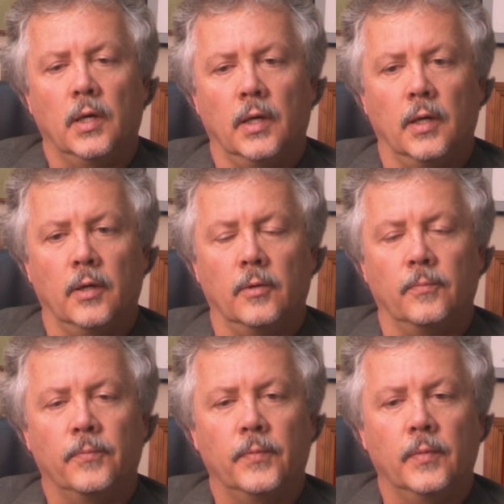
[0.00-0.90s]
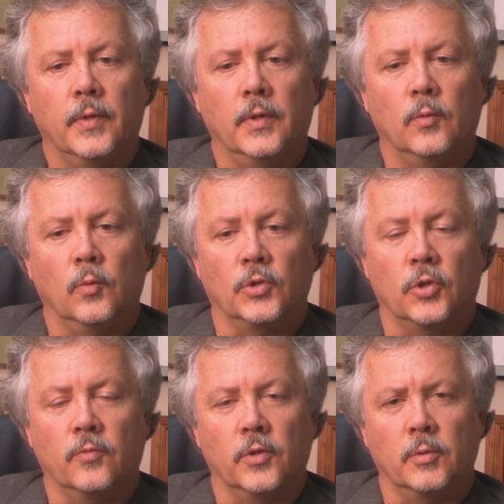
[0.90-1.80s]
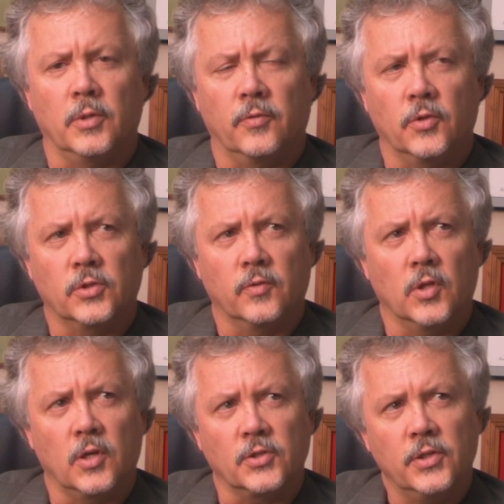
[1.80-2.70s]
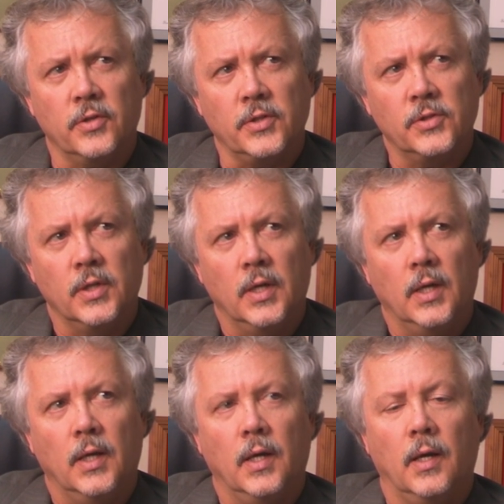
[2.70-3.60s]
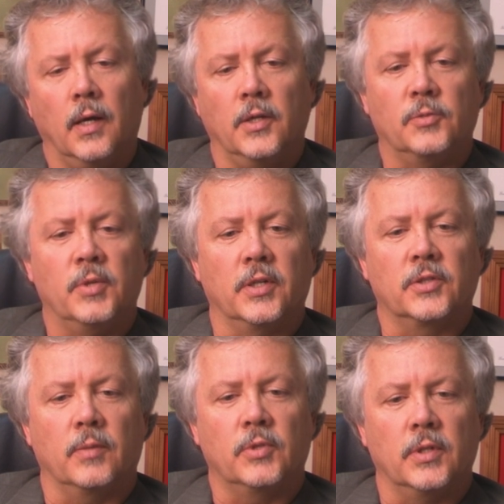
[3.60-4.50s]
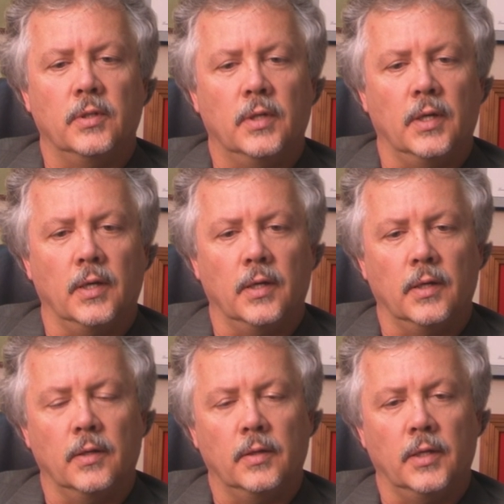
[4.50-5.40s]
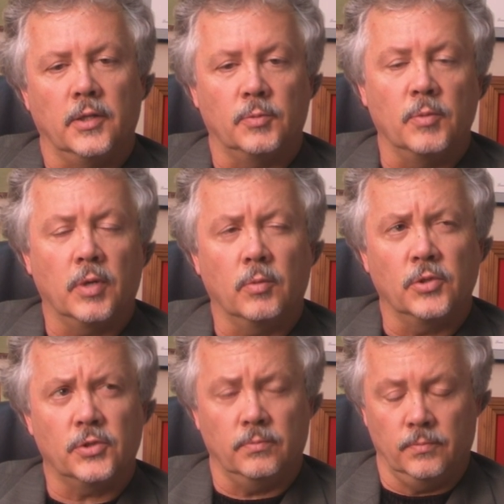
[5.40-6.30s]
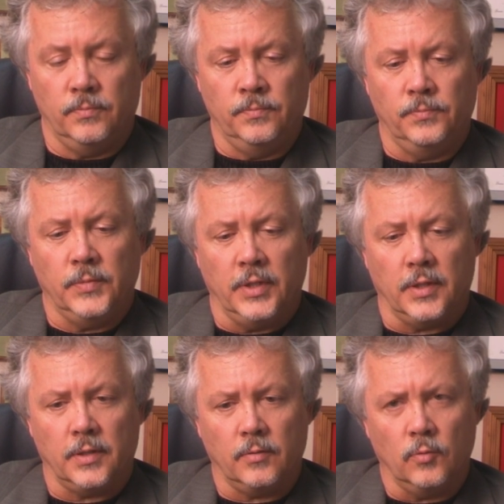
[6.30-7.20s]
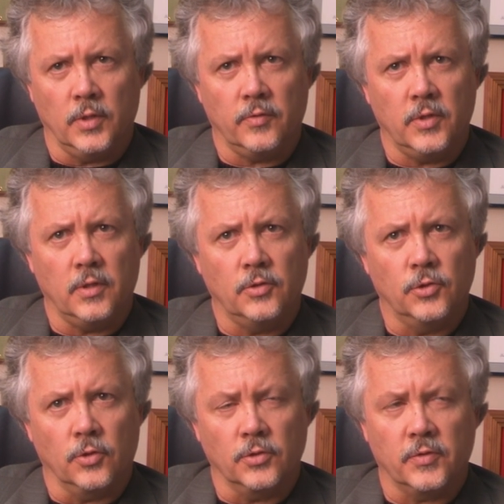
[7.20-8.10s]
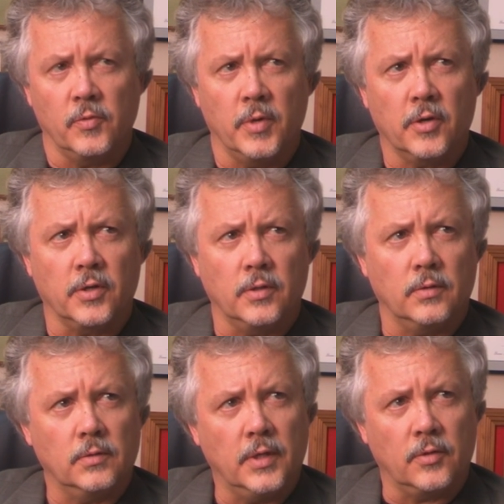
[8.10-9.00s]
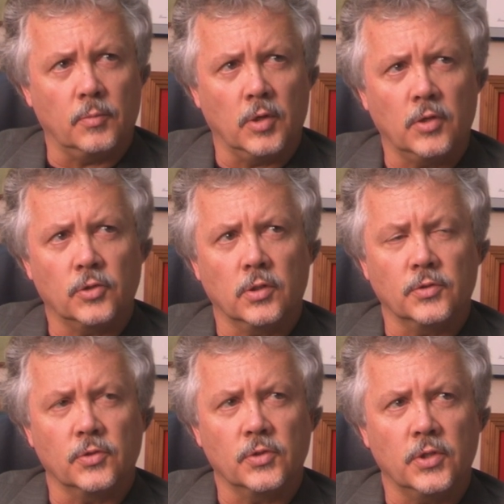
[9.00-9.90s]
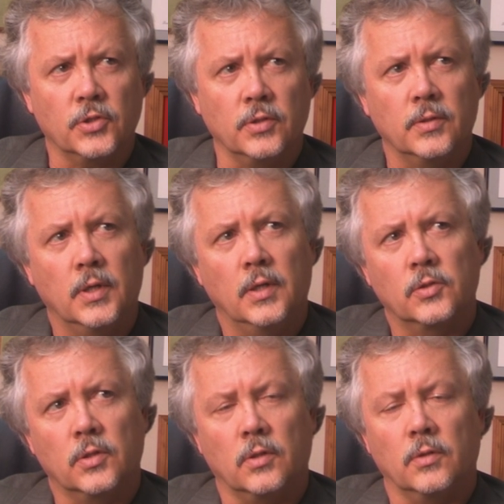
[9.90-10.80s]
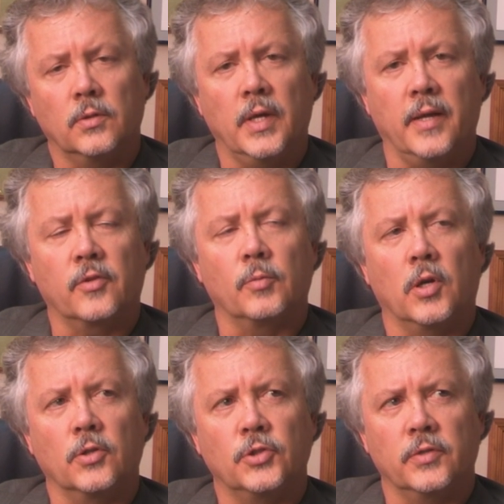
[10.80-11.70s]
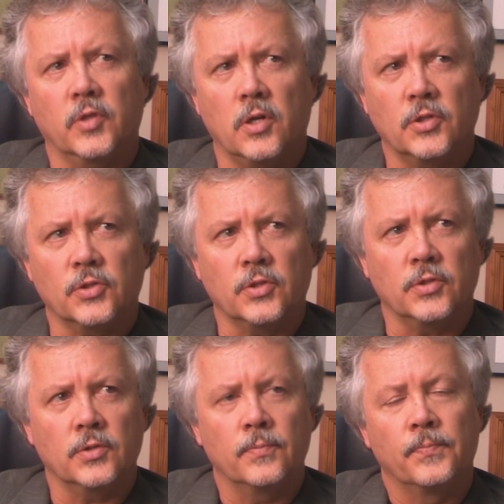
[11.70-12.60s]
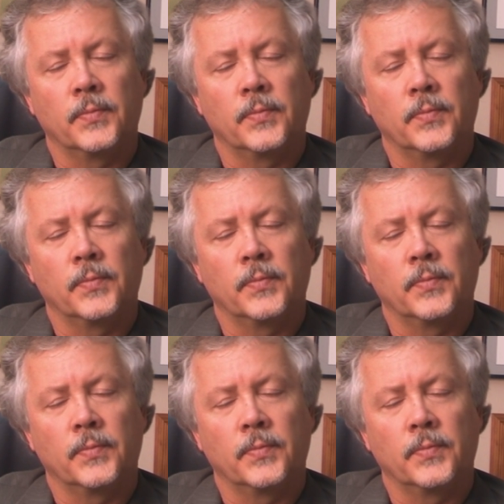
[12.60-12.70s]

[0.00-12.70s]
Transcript: uh, which hopefully will be the first of a long series, uh, has been accepted uh, and has been published in a, one of the journals of the American Anthropological Association. It's called Anthropology of Consciousness.